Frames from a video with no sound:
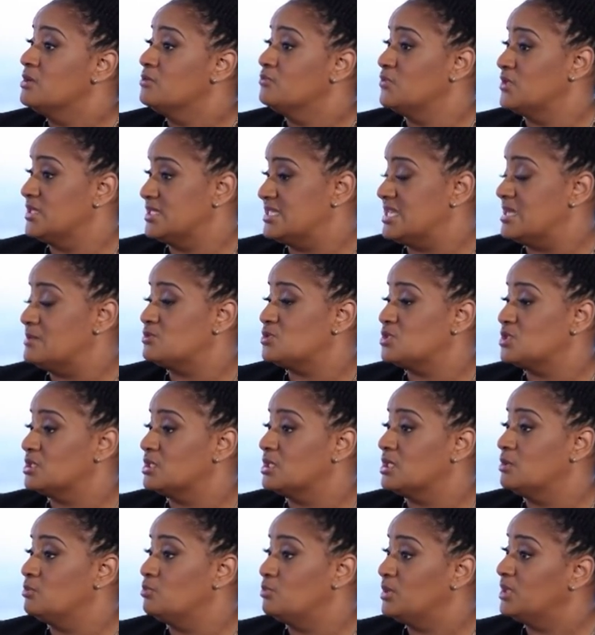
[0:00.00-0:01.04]

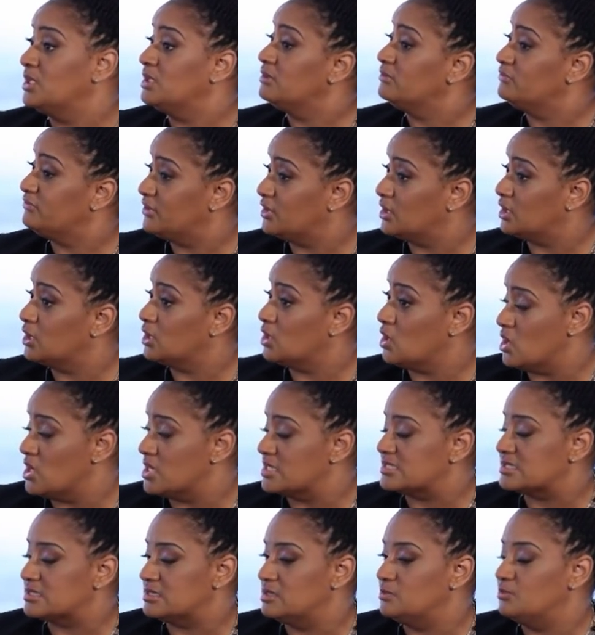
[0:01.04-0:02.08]
reception can be very
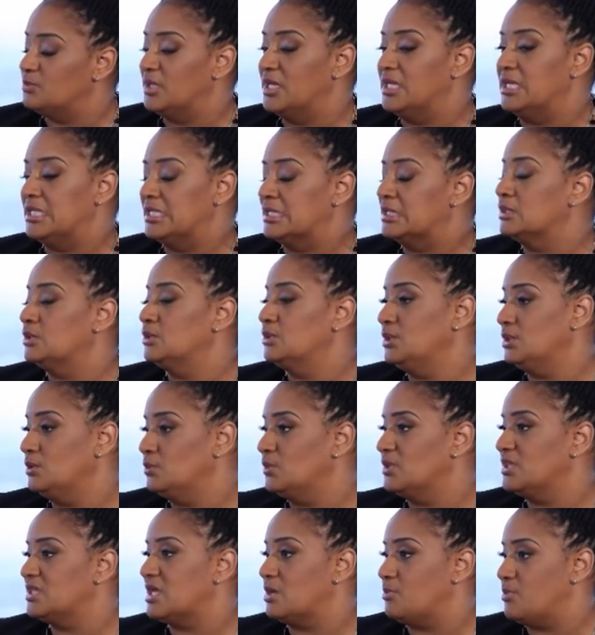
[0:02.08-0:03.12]
costly, but included
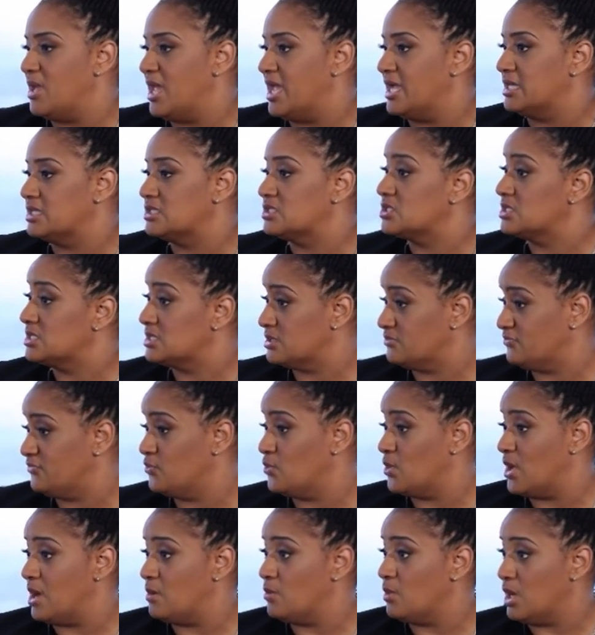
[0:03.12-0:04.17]
with our package is a
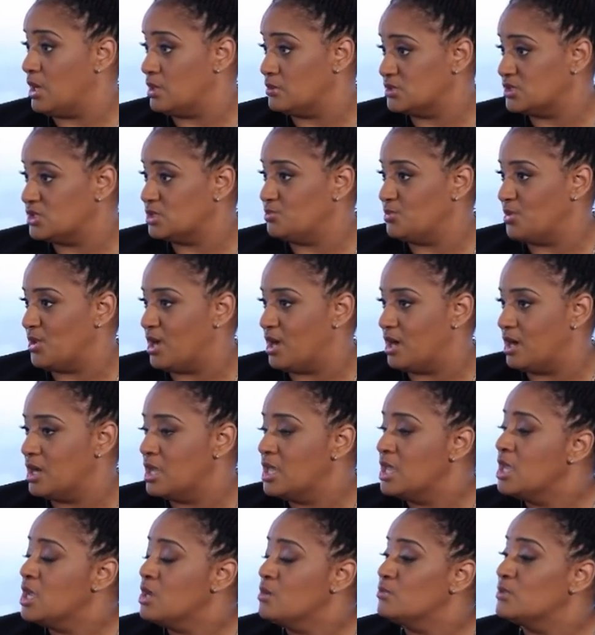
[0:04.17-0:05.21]
4-hour hosted bar.
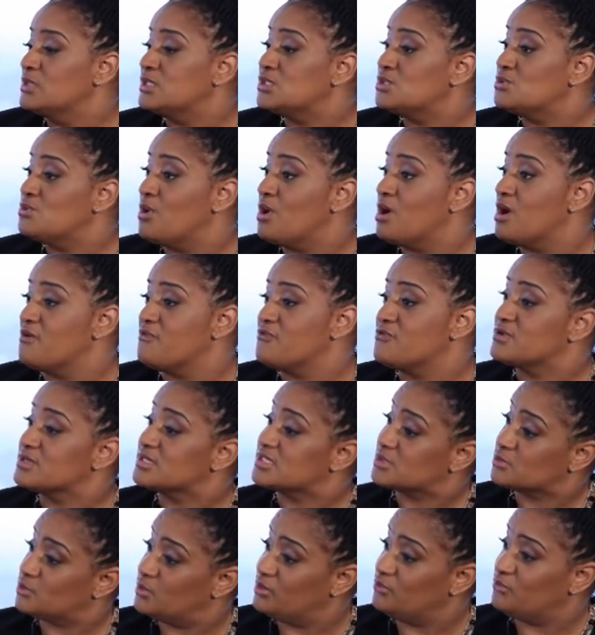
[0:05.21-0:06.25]
We do offer a
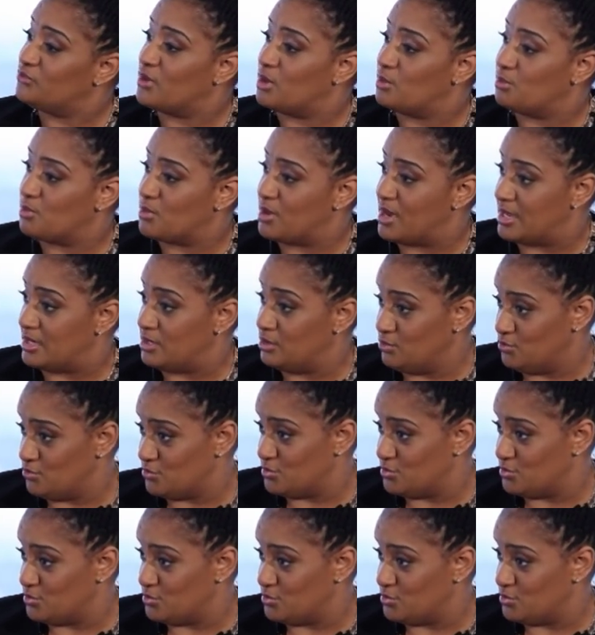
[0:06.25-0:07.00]
suite for our bride and